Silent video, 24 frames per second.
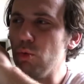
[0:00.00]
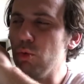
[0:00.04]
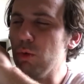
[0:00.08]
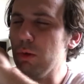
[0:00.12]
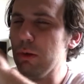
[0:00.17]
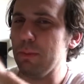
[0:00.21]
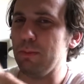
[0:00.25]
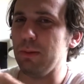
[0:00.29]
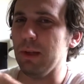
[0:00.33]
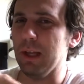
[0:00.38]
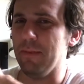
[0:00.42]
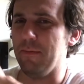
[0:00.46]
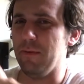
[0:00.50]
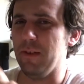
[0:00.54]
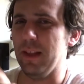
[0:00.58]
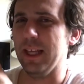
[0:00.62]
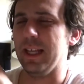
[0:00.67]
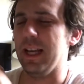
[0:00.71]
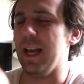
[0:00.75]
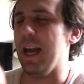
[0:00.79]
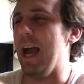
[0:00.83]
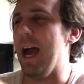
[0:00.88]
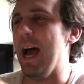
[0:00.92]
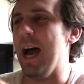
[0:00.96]
we would play for,
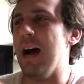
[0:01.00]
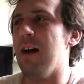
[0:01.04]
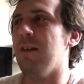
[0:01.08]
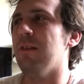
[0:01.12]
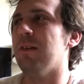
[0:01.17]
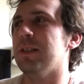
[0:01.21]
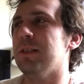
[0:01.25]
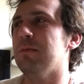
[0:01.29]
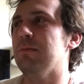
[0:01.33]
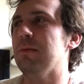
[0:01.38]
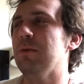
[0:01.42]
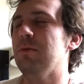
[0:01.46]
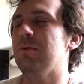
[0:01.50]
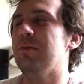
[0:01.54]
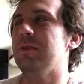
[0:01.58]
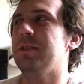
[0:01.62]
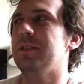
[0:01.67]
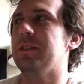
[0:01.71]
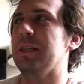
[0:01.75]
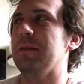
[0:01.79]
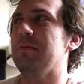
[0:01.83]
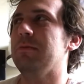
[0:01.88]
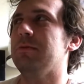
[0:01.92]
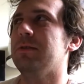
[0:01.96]
like, hours. I remember
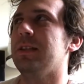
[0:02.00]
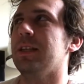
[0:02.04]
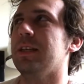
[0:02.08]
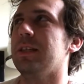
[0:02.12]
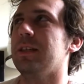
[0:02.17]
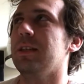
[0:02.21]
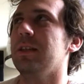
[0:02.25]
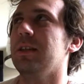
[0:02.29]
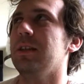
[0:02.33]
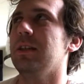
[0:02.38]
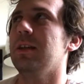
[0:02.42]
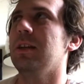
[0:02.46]
one time it was, like,